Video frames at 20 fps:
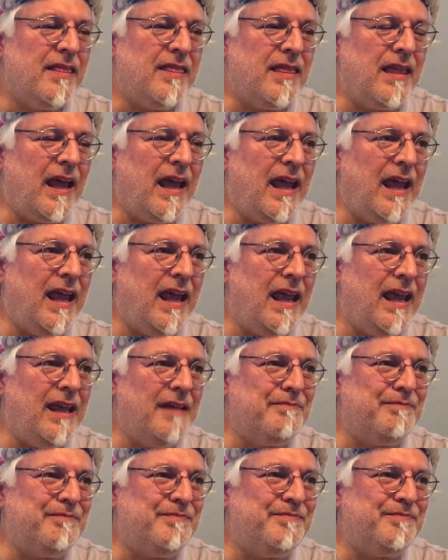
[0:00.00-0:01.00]

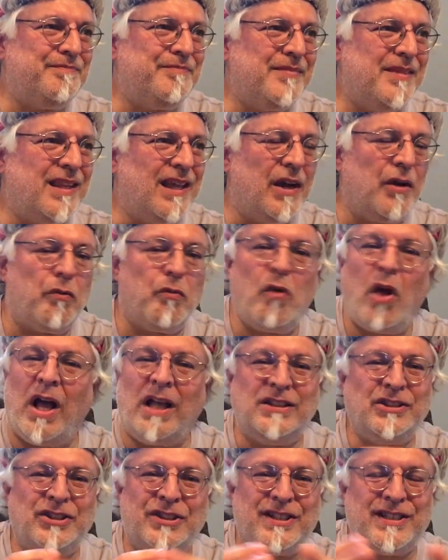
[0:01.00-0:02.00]
They're
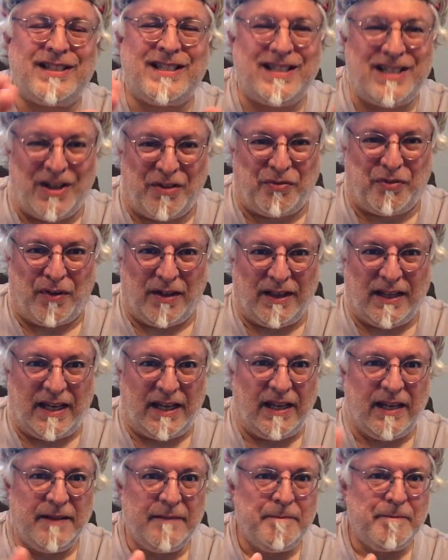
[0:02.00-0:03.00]
run just differently.
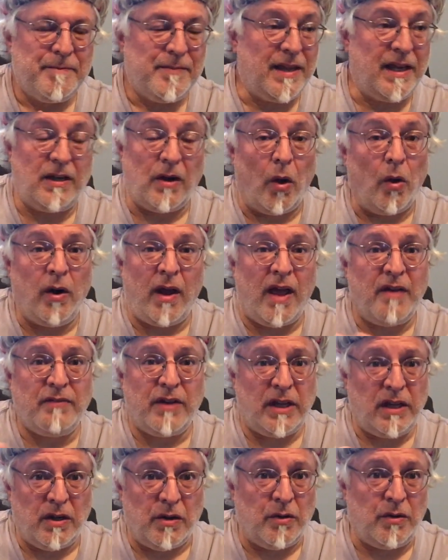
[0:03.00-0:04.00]
They don't have
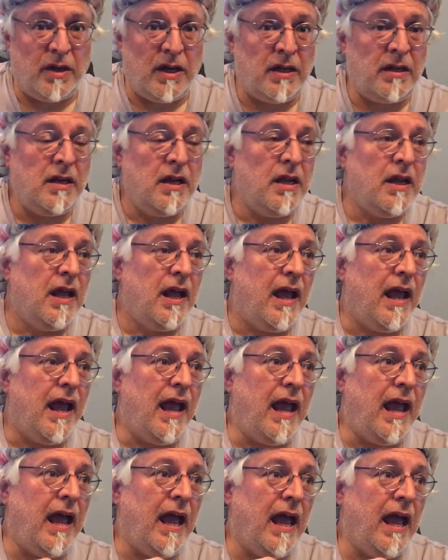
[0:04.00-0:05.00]
a union,
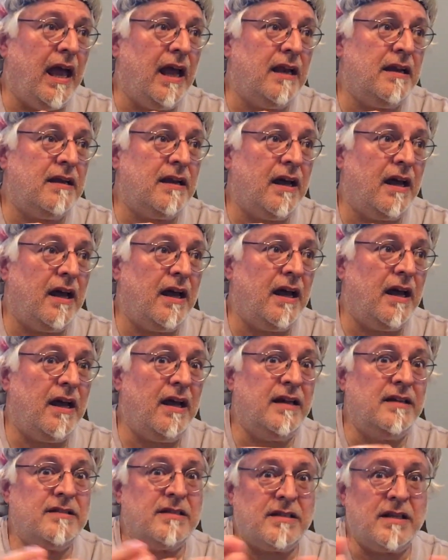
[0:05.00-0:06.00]
and
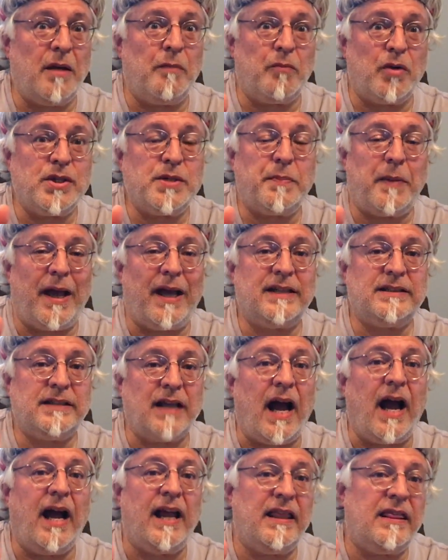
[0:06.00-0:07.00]
in some respects,
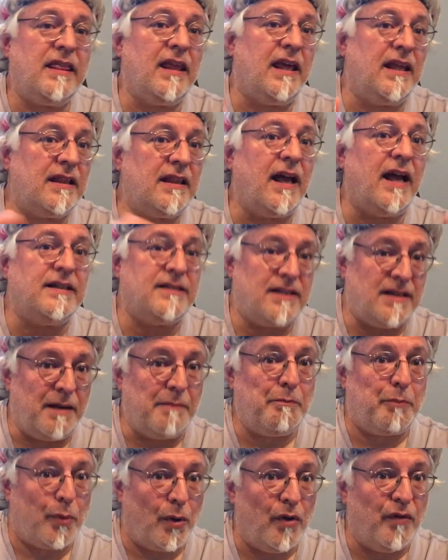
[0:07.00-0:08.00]
I think that's an
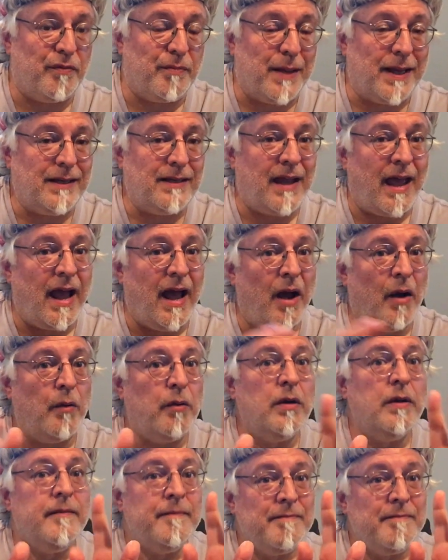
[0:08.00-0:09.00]
improvement. Now,